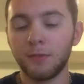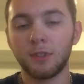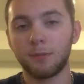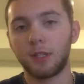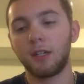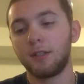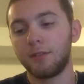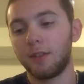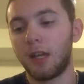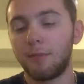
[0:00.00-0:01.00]
What's up,
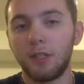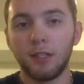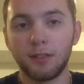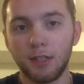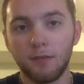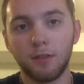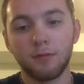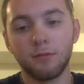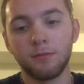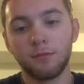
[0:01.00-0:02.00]
guys? Happy
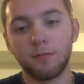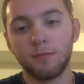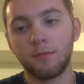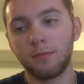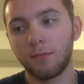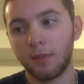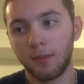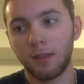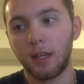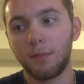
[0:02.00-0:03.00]
Thanksgiving.
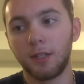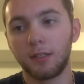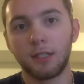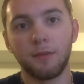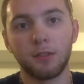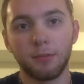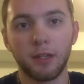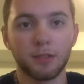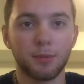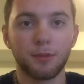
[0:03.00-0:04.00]
Happy Thanksgiving to
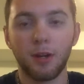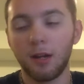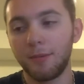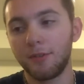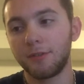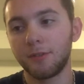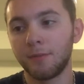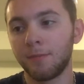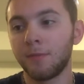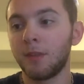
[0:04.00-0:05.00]
my subscribers.
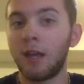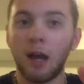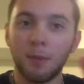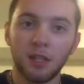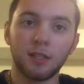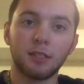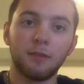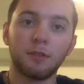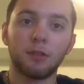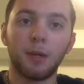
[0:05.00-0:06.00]
Happy
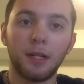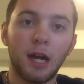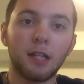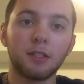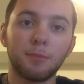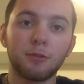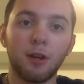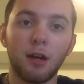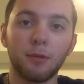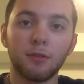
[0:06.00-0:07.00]
Thanksgiving to my
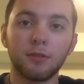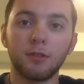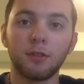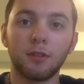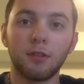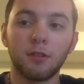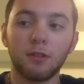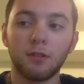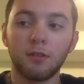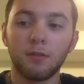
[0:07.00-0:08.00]
non-subscribers.
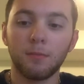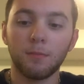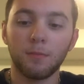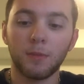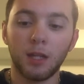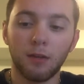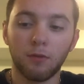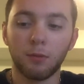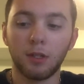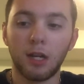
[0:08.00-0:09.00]
And
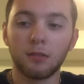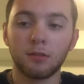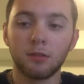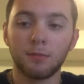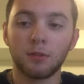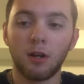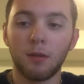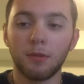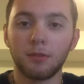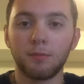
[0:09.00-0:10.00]
for my
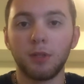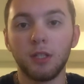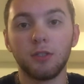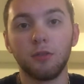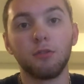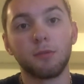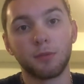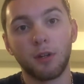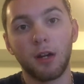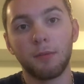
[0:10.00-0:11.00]
non-subscribers, please do
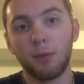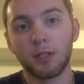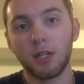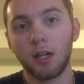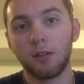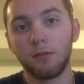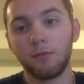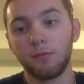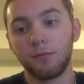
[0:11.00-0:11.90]
subscribe to my channel.